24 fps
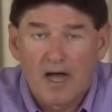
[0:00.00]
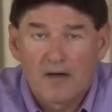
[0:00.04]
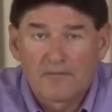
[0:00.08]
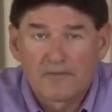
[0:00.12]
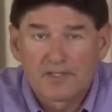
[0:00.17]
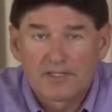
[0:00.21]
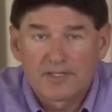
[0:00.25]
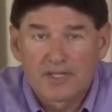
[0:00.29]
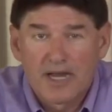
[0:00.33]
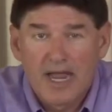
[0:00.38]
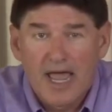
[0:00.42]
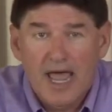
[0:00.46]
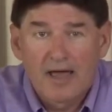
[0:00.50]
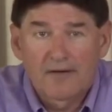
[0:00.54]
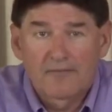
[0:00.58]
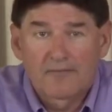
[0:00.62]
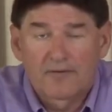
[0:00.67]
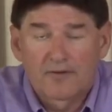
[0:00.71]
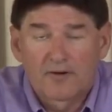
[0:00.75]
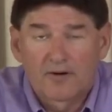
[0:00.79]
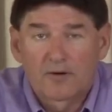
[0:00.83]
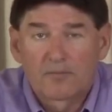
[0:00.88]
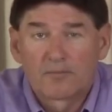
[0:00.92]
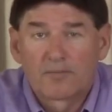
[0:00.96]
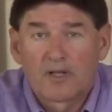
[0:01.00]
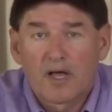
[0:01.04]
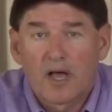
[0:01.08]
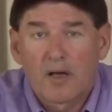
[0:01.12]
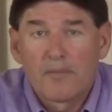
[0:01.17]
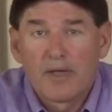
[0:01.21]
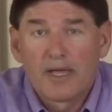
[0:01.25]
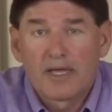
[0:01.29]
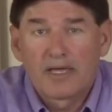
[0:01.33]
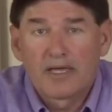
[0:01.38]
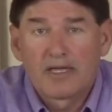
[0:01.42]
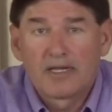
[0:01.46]
Of is an adverb,
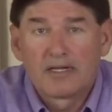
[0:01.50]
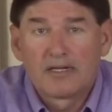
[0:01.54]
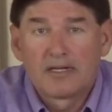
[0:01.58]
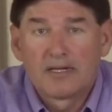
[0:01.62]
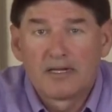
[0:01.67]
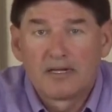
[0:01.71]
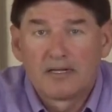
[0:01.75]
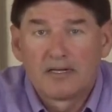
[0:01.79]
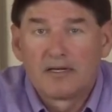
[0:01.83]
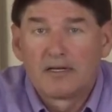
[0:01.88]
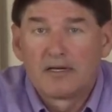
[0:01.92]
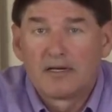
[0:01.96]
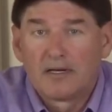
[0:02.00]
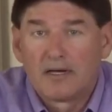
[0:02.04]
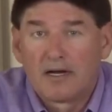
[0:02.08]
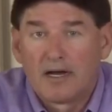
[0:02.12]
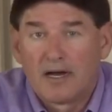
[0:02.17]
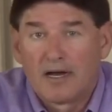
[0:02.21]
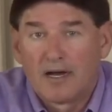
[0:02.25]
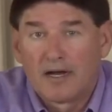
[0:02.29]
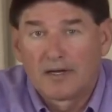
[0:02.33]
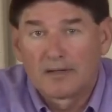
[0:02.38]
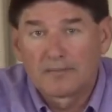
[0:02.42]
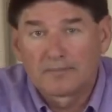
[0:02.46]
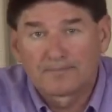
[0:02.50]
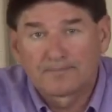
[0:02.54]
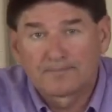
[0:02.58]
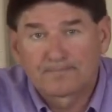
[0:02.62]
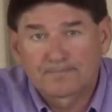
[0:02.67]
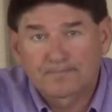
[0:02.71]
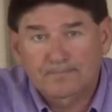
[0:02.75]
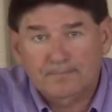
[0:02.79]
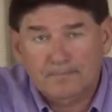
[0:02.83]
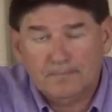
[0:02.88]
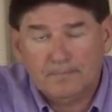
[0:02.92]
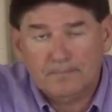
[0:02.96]
now making uh,
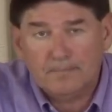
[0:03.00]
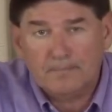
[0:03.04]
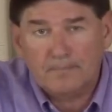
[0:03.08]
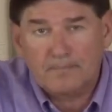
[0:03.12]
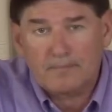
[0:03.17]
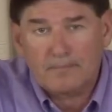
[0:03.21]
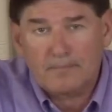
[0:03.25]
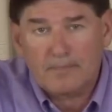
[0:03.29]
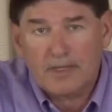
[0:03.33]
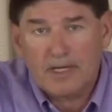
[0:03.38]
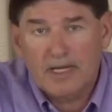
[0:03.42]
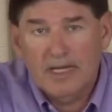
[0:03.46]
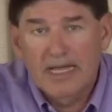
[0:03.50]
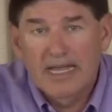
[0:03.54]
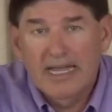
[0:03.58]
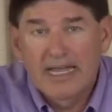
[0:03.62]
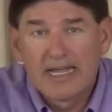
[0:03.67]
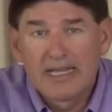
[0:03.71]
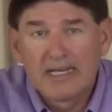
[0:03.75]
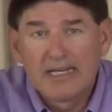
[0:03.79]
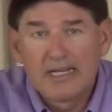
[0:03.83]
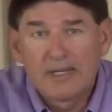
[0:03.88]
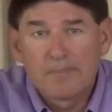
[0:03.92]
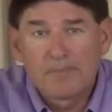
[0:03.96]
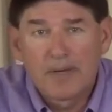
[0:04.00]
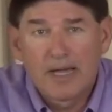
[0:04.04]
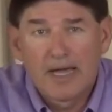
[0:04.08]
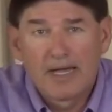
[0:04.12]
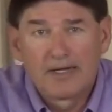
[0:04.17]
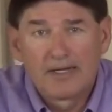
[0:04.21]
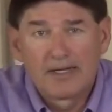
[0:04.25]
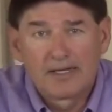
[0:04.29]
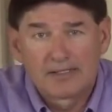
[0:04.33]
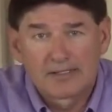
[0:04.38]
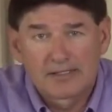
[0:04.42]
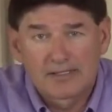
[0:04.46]

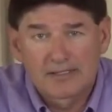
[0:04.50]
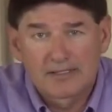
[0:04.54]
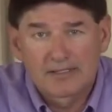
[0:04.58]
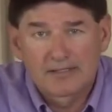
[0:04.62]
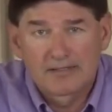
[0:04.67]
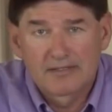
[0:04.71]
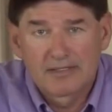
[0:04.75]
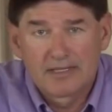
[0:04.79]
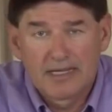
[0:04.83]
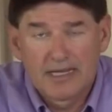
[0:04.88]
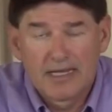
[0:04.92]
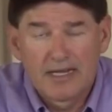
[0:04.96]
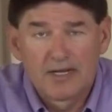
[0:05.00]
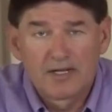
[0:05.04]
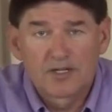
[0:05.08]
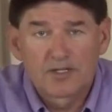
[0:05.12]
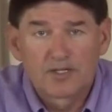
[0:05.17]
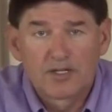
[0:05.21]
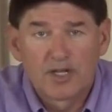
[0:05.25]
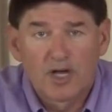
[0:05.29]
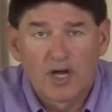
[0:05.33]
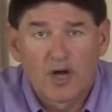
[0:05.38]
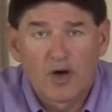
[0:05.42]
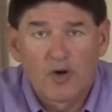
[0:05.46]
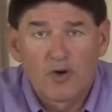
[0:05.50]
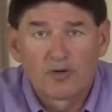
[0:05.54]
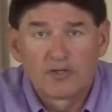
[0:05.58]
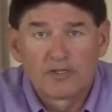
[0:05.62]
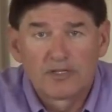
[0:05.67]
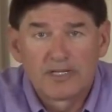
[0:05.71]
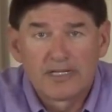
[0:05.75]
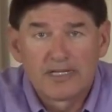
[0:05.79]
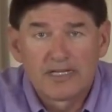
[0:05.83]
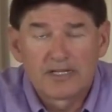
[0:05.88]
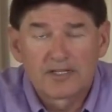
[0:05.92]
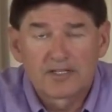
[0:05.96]
independence. In is
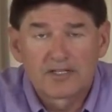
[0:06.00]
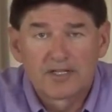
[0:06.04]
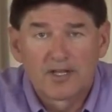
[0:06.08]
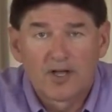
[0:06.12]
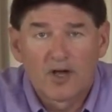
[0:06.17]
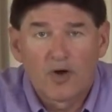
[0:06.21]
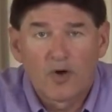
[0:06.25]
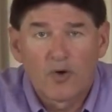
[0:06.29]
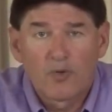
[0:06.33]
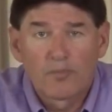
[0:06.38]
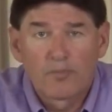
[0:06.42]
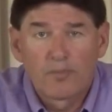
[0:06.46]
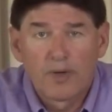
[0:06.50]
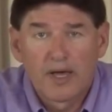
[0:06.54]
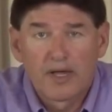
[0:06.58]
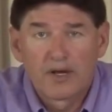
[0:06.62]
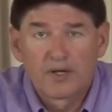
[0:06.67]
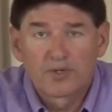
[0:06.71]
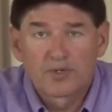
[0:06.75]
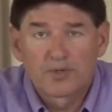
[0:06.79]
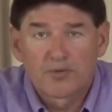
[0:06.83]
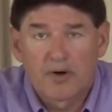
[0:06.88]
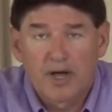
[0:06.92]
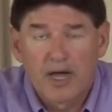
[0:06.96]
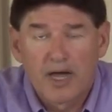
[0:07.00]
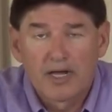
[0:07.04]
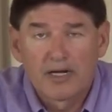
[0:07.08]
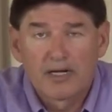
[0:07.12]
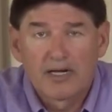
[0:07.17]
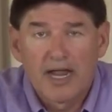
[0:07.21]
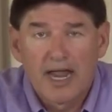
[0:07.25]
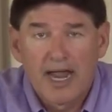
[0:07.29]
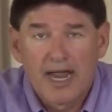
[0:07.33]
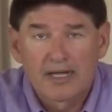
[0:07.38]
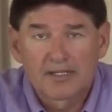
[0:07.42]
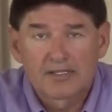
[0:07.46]
no, D is no, pen is
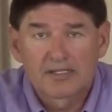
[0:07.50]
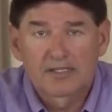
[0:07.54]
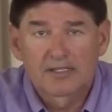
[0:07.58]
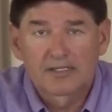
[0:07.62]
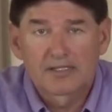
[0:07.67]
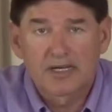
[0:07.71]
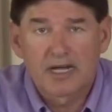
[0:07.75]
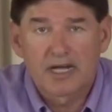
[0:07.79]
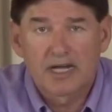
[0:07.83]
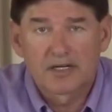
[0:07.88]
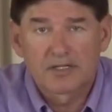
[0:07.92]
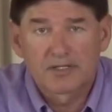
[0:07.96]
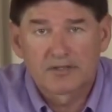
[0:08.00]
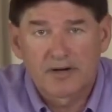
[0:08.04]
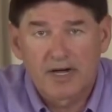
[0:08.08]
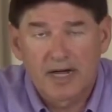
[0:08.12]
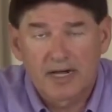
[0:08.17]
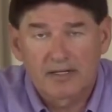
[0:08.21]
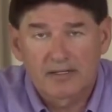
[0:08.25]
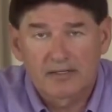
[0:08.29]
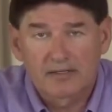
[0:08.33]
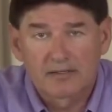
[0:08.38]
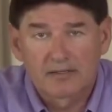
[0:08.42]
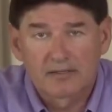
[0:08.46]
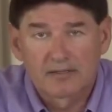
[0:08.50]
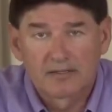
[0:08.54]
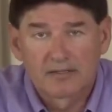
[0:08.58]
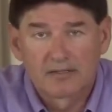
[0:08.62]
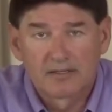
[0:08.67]
right, ants is contract.